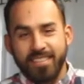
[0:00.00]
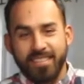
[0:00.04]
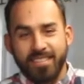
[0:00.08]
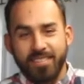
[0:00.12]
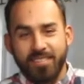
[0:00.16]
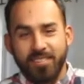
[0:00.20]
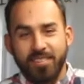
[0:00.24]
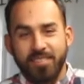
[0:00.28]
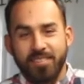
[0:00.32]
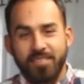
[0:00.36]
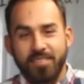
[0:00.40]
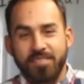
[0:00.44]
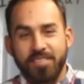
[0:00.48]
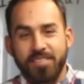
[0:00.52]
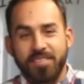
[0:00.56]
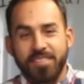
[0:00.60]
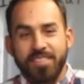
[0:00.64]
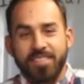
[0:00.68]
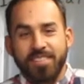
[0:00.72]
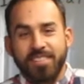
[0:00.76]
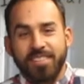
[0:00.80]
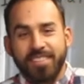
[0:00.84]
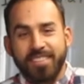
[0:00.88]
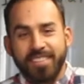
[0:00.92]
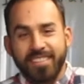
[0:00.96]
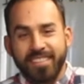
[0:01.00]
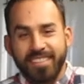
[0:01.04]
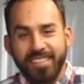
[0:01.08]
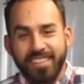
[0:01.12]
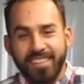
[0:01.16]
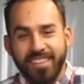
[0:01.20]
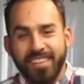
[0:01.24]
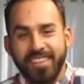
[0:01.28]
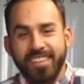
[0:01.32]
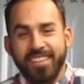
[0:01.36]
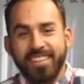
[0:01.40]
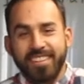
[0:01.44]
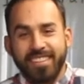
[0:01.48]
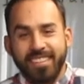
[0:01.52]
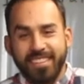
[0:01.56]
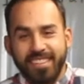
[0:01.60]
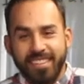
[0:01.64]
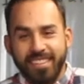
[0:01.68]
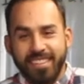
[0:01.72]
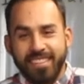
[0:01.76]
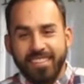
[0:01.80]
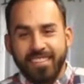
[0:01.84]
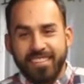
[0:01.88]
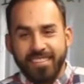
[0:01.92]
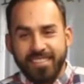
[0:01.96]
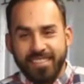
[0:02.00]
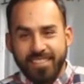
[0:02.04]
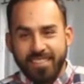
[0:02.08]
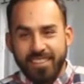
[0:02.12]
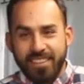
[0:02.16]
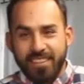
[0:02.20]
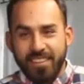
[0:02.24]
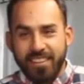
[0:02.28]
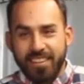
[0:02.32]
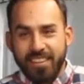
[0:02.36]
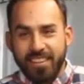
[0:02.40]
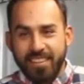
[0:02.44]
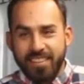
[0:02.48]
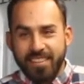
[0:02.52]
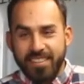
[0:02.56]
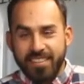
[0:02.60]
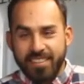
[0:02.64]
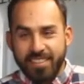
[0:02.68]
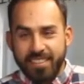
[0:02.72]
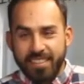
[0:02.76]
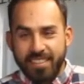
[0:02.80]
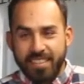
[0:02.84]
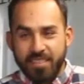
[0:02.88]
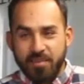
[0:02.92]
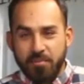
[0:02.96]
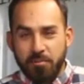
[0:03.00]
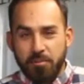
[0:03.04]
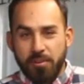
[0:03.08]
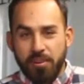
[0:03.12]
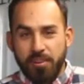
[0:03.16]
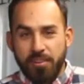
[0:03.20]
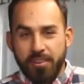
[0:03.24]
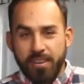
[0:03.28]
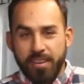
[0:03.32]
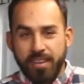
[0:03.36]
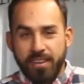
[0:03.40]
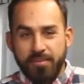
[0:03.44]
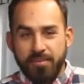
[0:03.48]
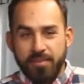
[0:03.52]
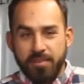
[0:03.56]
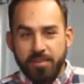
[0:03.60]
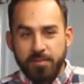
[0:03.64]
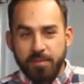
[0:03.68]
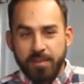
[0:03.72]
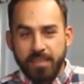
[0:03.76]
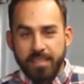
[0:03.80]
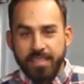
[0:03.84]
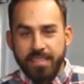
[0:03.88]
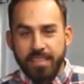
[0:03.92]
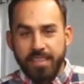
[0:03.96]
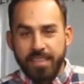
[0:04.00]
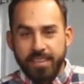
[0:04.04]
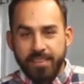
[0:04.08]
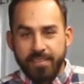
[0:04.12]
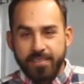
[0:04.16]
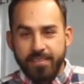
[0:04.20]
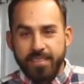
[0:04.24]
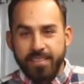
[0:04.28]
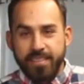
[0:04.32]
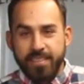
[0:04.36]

sort of sure. All right, is the prayer enough to be saved?